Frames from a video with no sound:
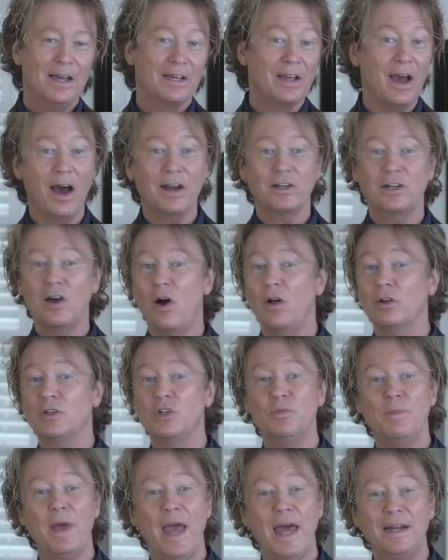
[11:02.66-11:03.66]
God called
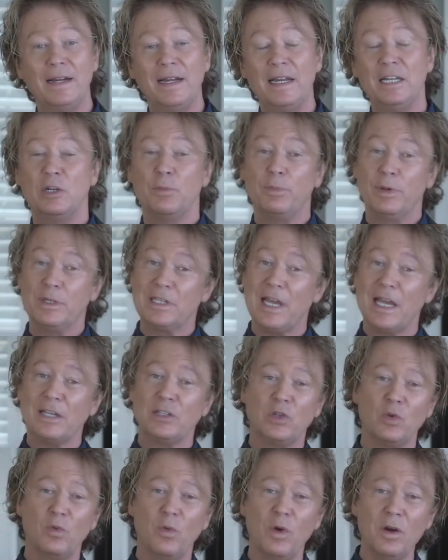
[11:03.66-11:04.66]
humanity to
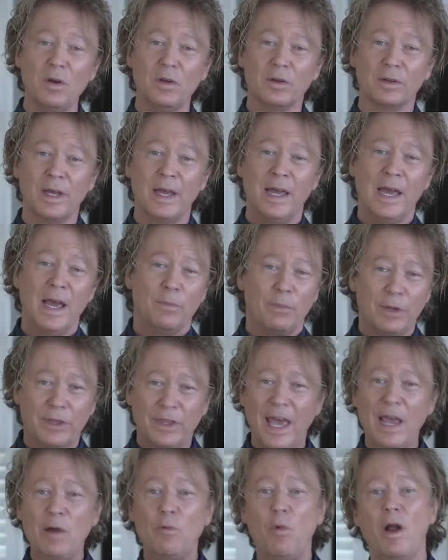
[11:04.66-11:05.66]
possess the world, but
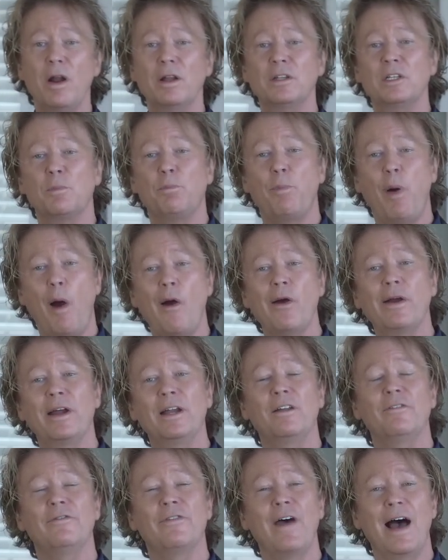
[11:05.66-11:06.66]
they wanted to park
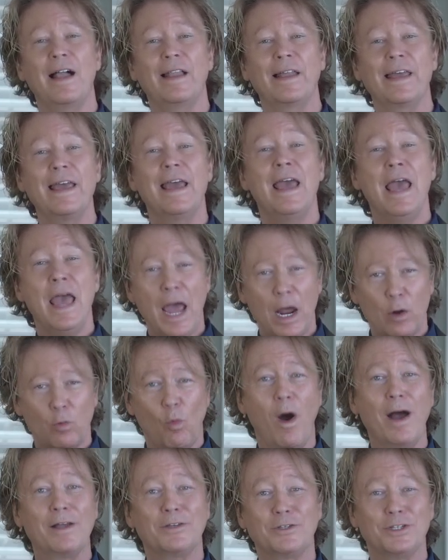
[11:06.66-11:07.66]
in a valley and
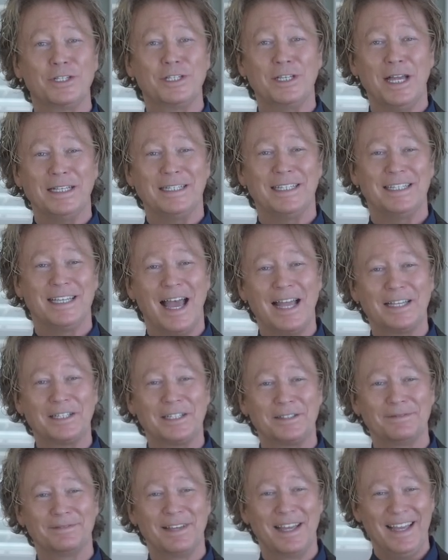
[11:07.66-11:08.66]
watch the
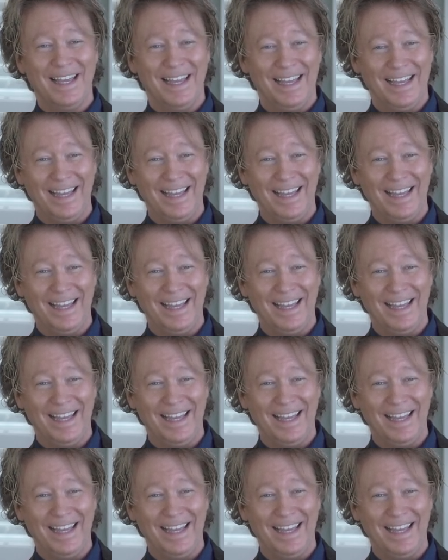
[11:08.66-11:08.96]
sunsets.